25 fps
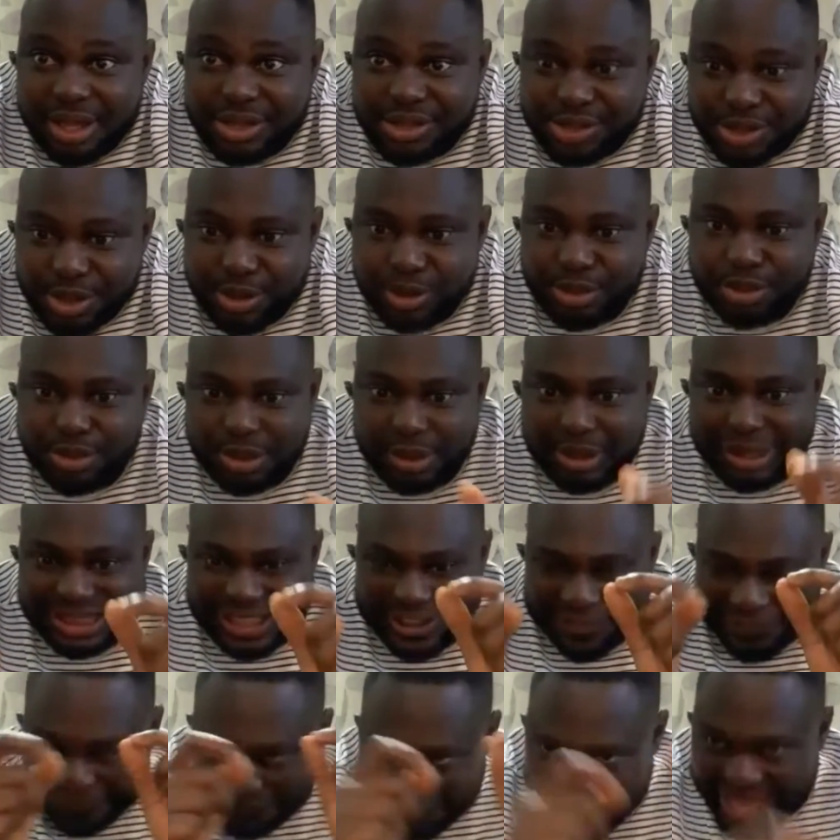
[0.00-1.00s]
So
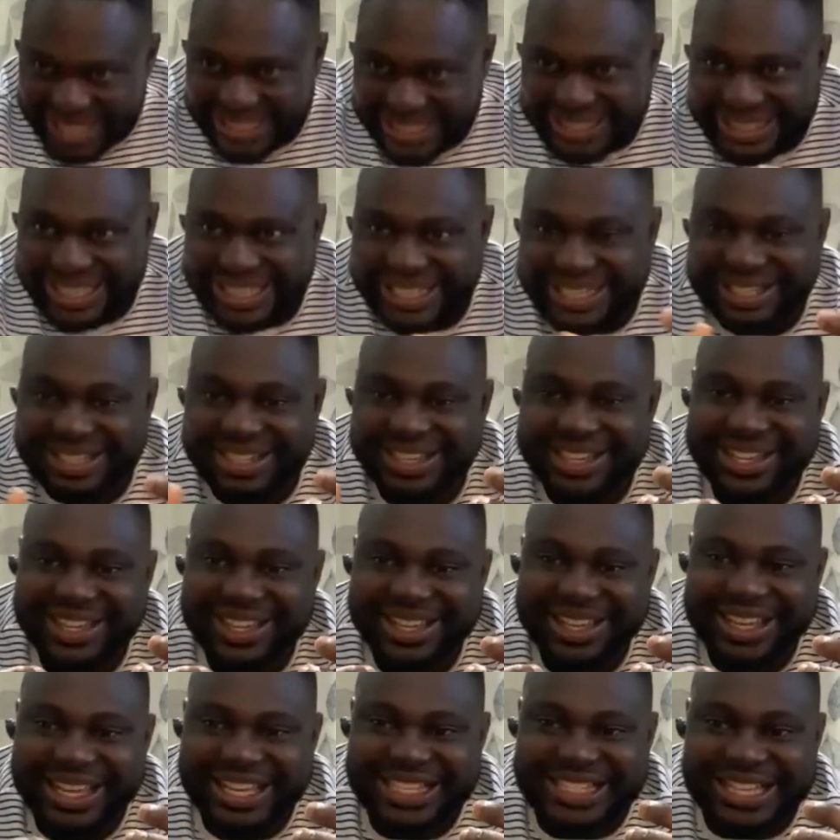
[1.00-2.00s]
the first thing
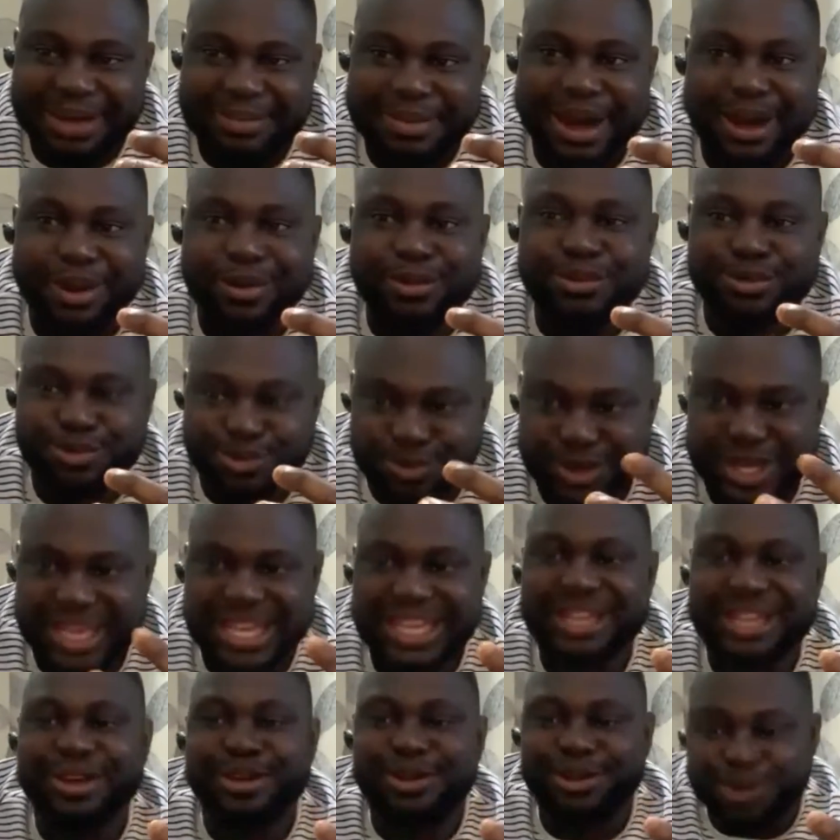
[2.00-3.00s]
is about
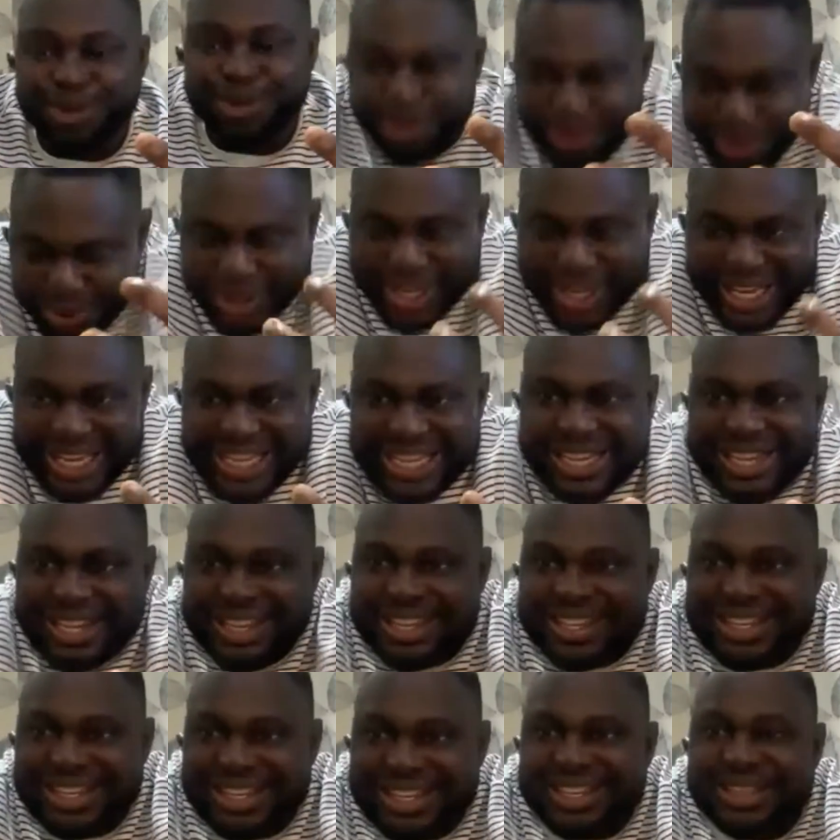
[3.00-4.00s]
we looking
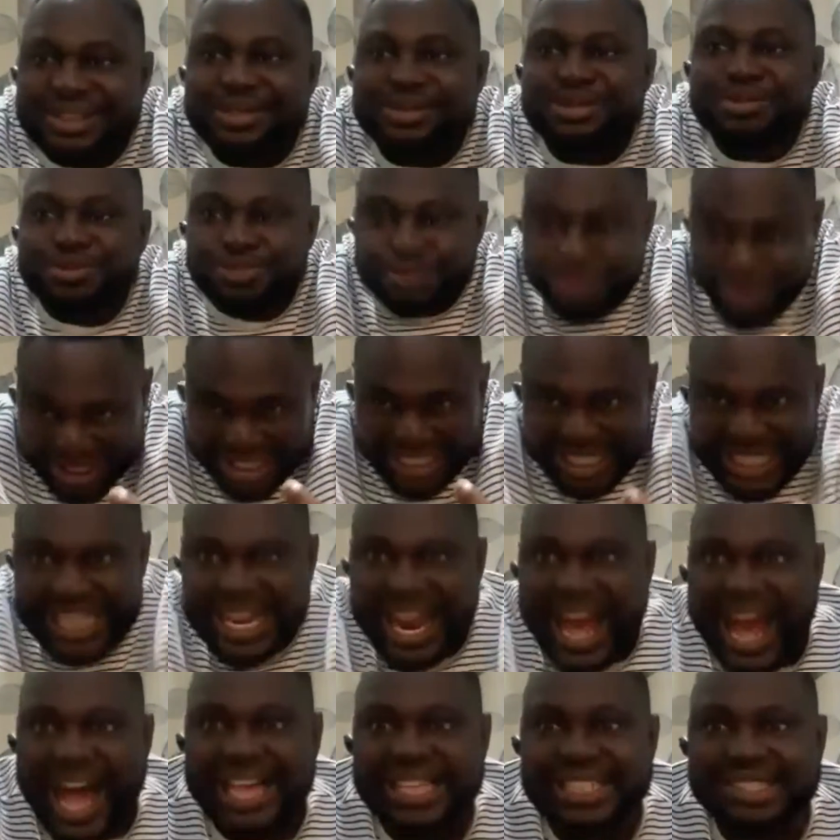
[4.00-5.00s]

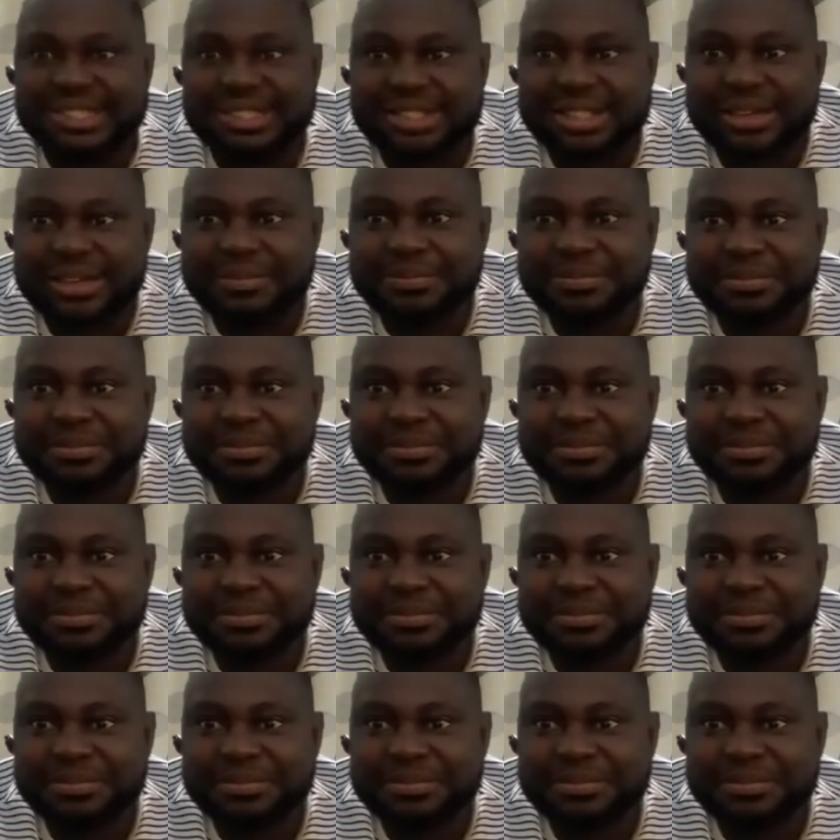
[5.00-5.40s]
within us